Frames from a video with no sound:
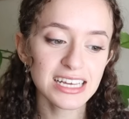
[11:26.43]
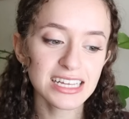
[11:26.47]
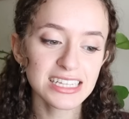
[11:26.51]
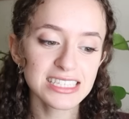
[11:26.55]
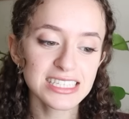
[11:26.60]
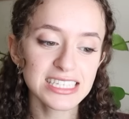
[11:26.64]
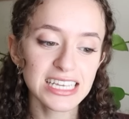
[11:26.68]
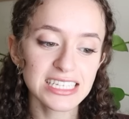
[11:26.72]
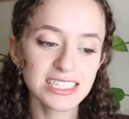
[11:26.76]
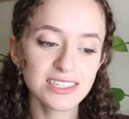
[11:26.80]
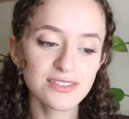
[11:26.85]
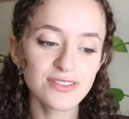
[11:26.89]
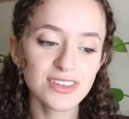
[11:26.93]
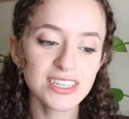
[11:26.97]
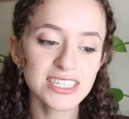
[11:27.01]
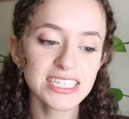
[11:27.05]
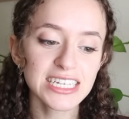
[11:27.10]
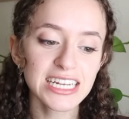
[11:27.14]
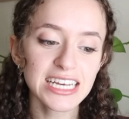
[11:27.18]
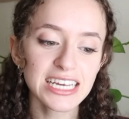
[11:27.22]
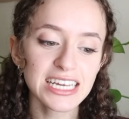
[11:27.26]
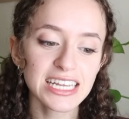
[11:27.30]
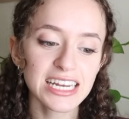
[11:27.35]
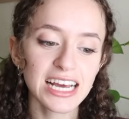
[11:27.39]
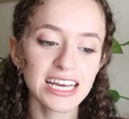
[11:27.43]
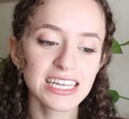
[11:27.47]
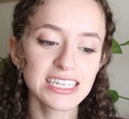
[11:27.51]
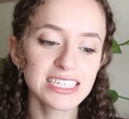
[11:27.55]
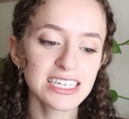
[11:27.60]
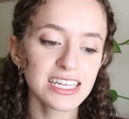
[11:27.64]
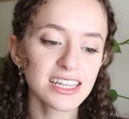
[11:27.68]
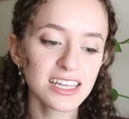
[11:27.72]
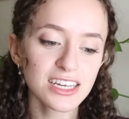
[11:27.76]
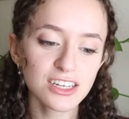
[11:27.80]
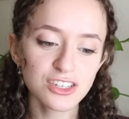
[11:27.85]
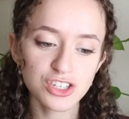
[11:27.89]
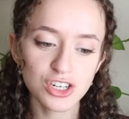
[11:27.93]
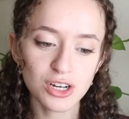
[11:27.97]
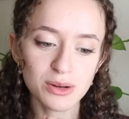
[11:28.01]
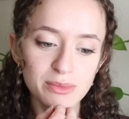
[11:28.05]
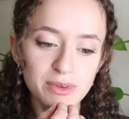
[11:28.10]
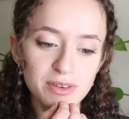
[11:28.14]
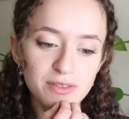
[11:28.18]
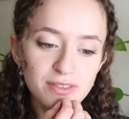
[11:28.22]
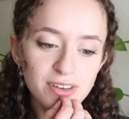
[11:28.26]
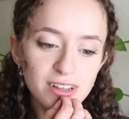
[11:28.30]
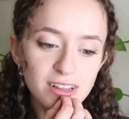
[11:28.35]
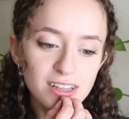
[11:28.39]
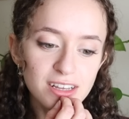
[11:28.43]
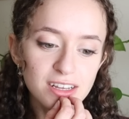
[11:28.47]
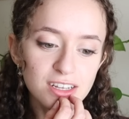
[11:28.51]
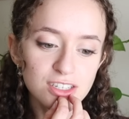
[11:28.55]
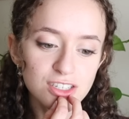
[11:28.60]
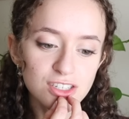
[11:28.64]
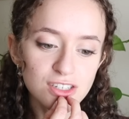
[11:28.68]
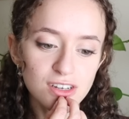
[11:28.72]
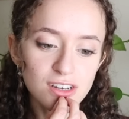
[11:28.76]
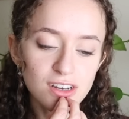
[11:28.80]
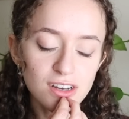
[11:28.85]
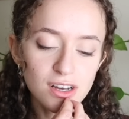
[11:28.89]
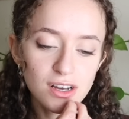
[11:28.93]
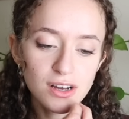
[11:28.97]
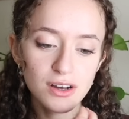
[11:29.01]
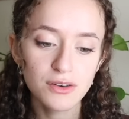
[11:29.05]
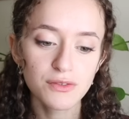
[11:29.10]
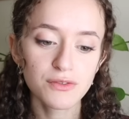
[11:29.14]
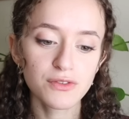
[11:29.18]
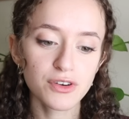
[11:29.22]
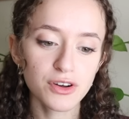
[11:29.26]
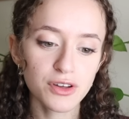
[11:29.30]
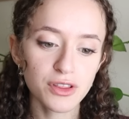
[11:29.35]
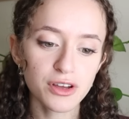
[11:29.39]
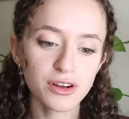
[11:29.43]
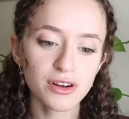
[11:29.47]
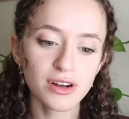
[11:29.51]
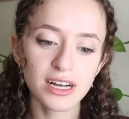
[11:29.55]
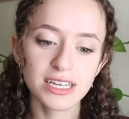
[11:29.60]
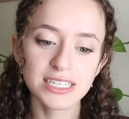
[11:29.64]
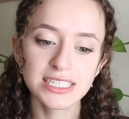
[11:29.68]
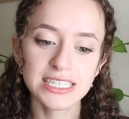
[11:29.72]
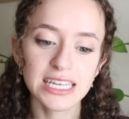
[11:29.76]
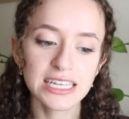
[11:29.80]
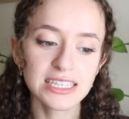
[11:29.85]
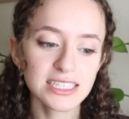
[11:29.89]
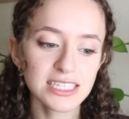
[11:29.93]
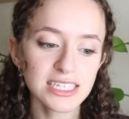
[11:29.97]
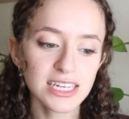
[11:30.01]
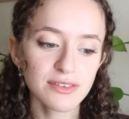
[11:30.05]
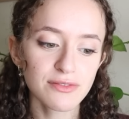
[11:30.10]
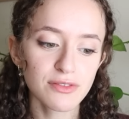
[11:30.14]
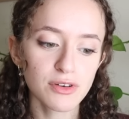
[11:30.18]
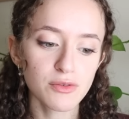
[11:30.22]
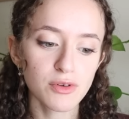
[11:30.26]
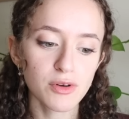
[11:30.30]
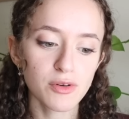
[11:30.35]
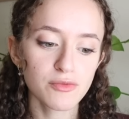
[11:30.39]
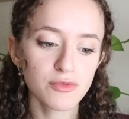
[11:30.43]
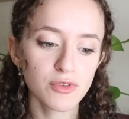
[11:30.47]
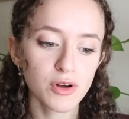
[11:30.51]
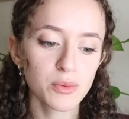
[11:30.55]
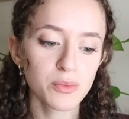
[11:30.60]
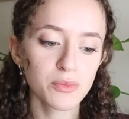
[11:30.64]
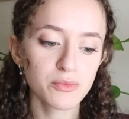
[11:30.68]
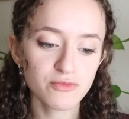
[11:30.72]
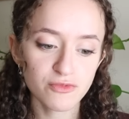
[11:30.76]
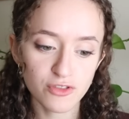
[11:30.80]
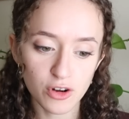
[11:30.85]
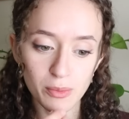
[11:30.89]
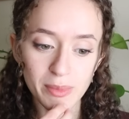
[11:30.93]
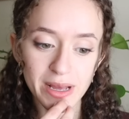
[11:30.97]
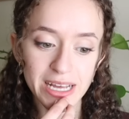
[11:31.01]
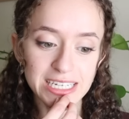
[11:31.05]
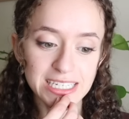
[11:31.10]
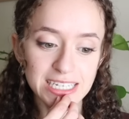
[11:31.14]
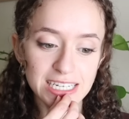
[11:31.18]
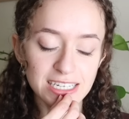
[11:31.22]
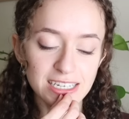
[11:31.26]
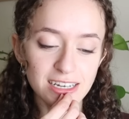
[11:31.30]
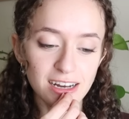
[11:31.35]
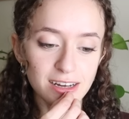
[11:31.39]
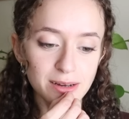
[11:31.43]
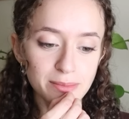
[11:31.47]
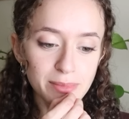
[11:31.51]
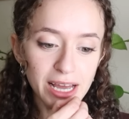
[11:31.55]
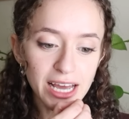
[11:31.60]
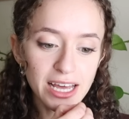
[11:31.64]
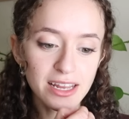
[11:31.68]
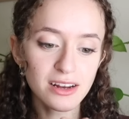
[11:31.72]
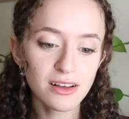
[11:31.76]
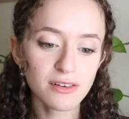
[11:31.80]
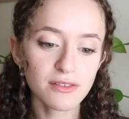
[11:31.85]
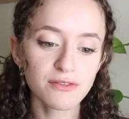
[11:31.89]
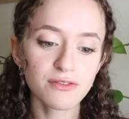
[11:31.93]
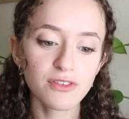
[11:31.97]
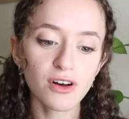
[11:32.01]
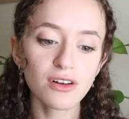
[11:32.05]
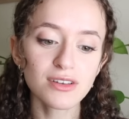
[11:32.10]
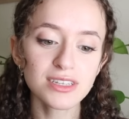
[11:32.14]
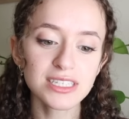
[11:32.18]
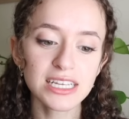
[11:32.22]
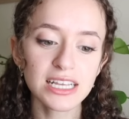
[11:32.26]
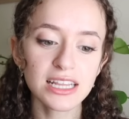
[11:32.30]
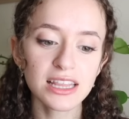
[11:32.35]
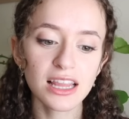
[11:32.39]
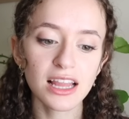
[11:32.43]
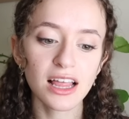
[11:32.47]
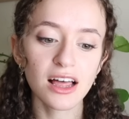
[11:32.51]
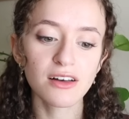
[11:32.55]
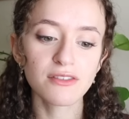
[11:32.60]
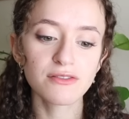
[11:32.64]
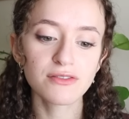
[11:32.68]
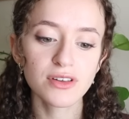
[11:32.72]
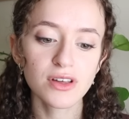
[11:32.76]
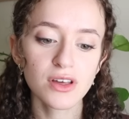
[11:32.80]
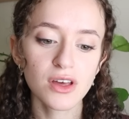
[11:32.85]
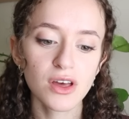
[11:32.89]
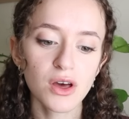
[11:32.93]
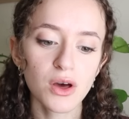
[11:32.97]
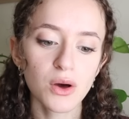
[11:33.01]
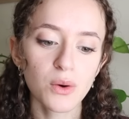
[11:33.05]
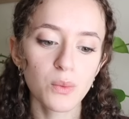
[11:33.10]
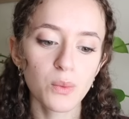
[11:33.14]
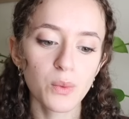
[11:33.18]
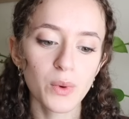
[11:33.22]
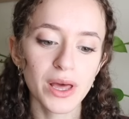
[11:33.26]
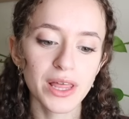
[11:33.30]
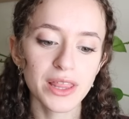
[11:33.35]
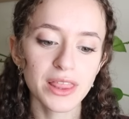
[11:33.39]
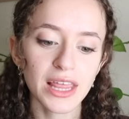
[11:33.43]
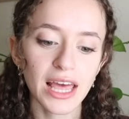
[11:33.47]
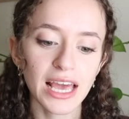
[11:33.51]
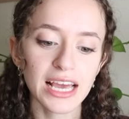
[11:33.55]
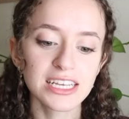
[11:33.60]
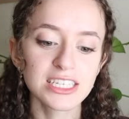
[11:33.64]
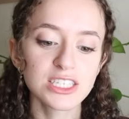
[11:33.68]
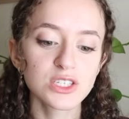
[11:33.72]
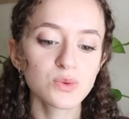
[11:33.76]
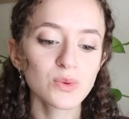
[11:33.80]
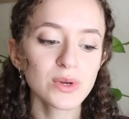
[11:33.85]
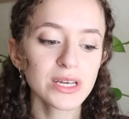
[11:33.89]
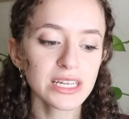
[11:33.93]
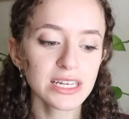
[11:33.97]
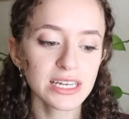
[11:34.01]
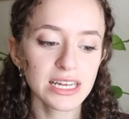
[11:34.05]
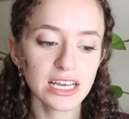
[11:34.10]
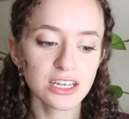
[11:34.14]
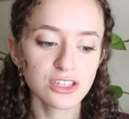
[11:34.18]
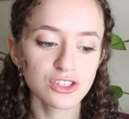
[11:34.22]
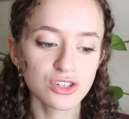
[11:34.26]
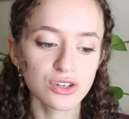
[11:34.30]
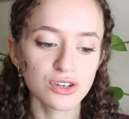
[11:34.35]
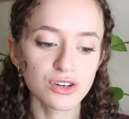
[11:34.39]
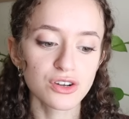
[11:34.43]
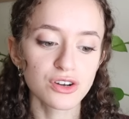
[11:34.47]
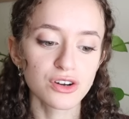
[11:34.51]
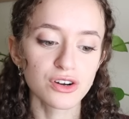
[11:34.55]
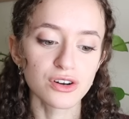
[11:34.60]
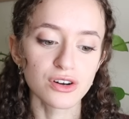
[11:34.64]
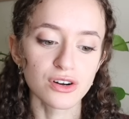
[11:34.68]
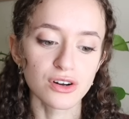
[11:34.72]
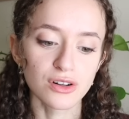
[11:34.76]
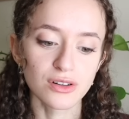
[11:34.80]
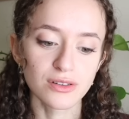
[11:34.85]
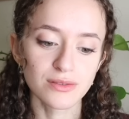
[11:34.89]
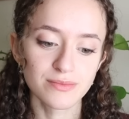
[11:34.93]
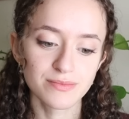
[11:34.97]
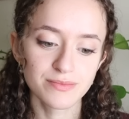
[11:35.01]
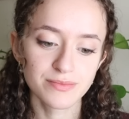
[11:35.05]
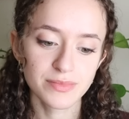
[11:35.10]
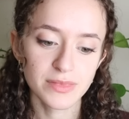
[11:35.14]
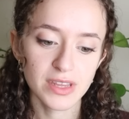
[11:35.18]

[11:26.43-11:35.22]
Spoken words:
It says, "Visiting an idyllic German village, Werther, a sensitive and romantic young man, falls in love with a sweet-natured girl."